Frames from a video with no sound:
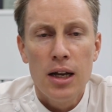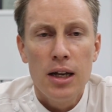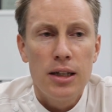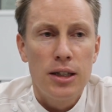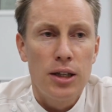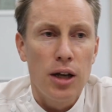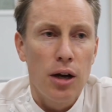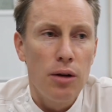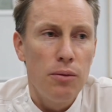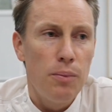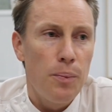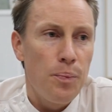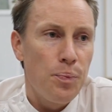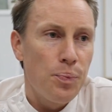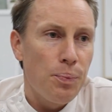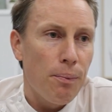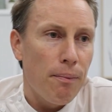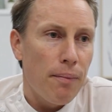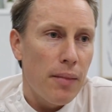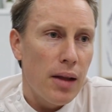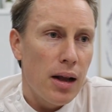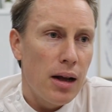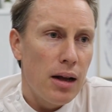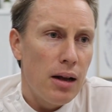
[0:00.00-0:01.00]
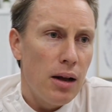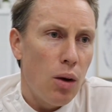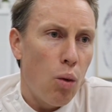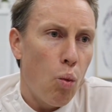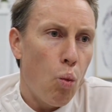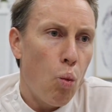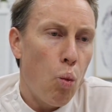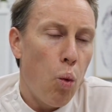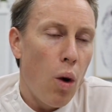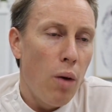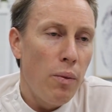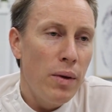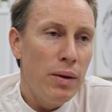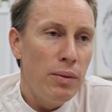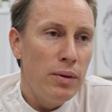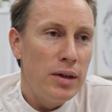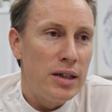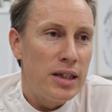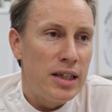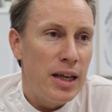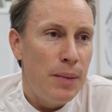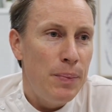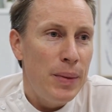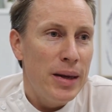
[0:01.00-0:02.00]
So what we
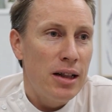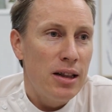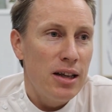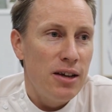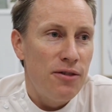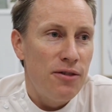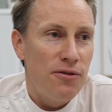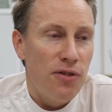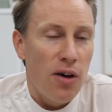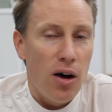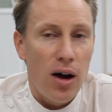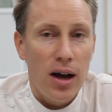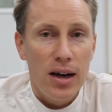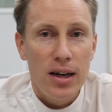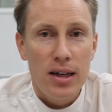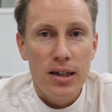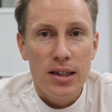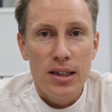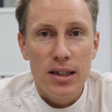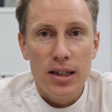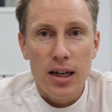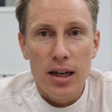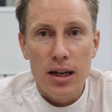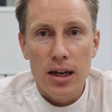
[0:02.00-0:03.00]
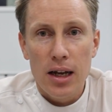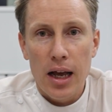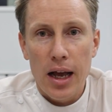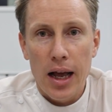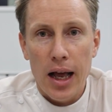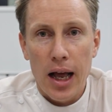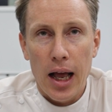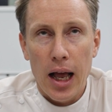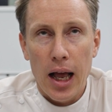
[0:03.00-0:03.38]
would typically find is that